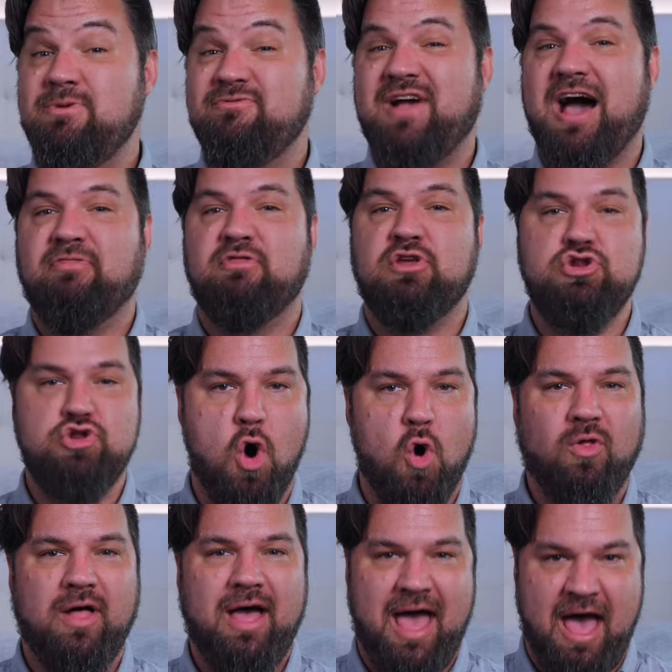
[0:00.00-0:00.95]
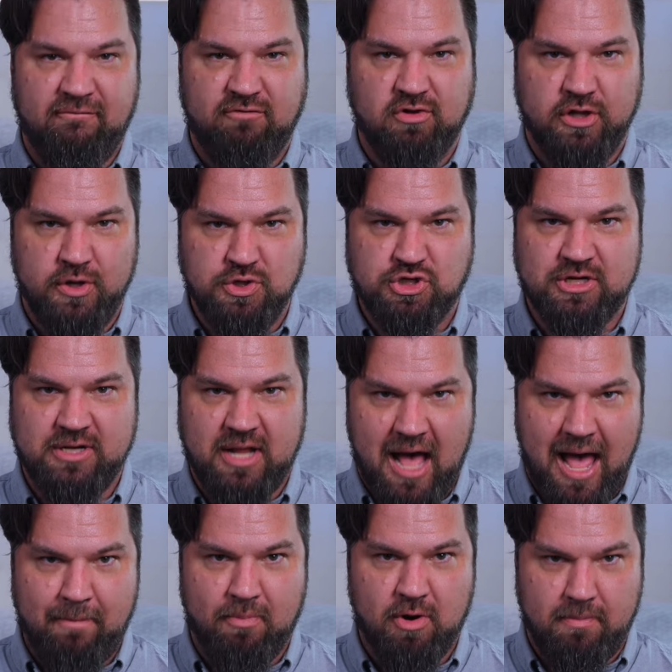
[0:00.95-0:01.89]
we've got the Nolah Evolution
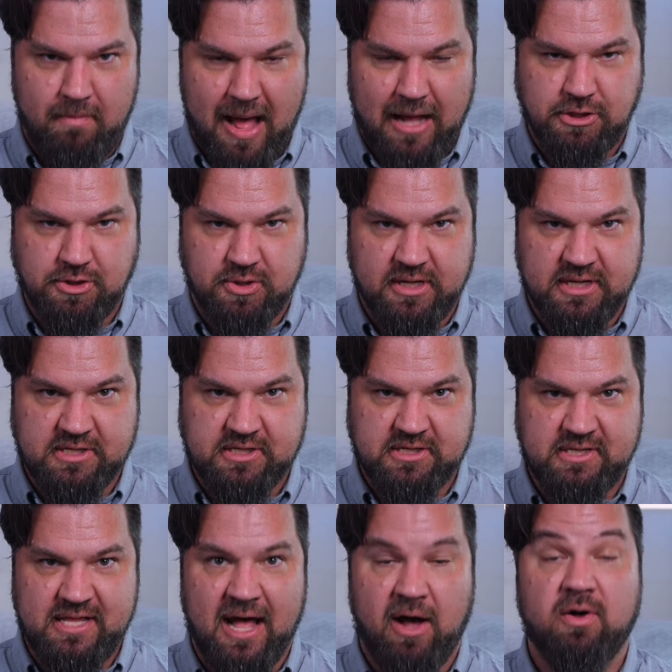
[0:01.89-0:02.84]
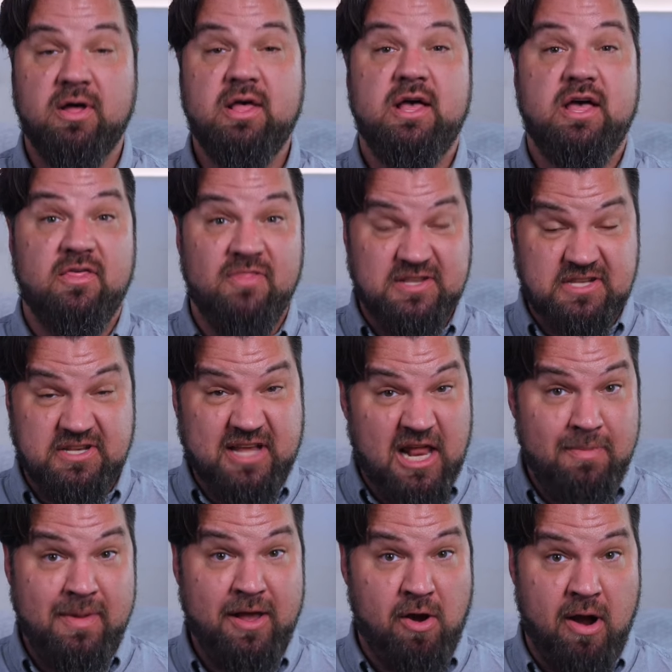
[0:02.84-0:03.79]
Hybrid Mattress. Now, this is
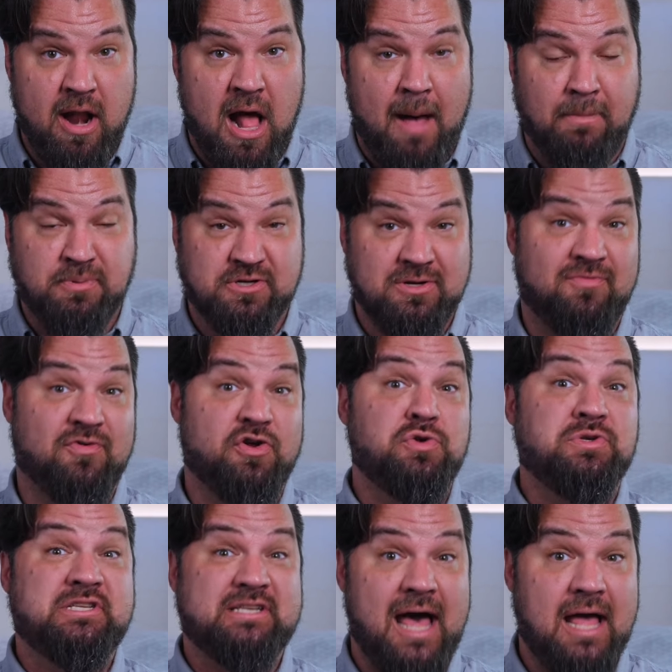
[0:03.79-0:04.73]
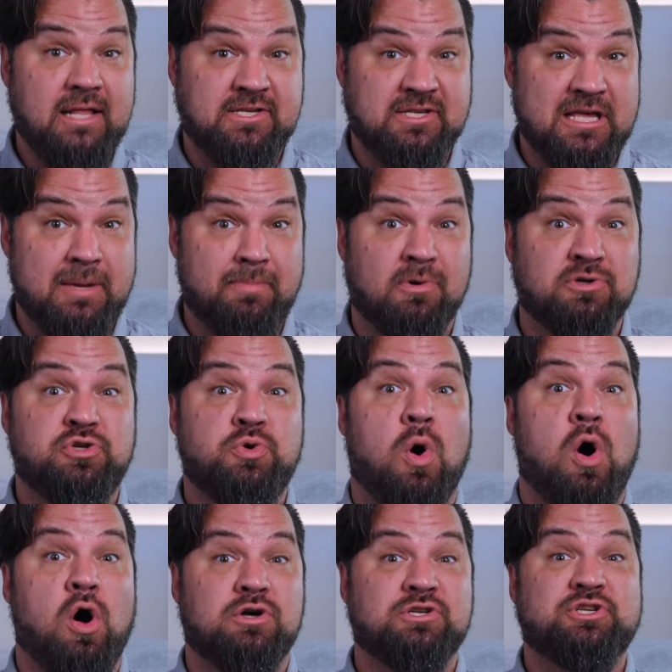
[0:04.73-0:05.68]
gonna be a great option for you side sleepers who
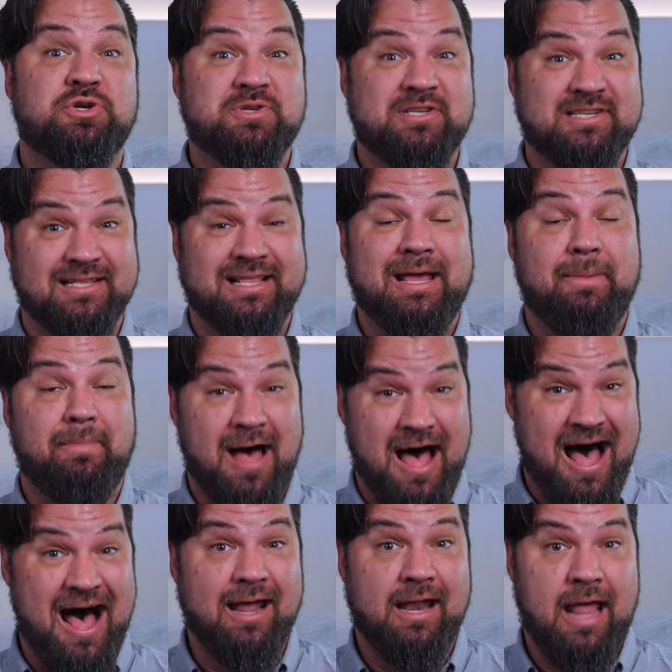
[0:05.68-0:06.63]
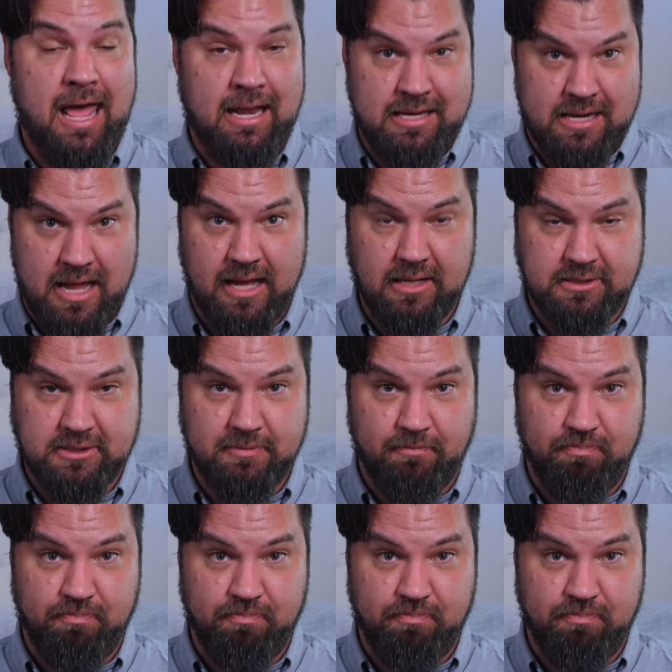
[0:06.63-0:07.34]
also sleep hot at nights.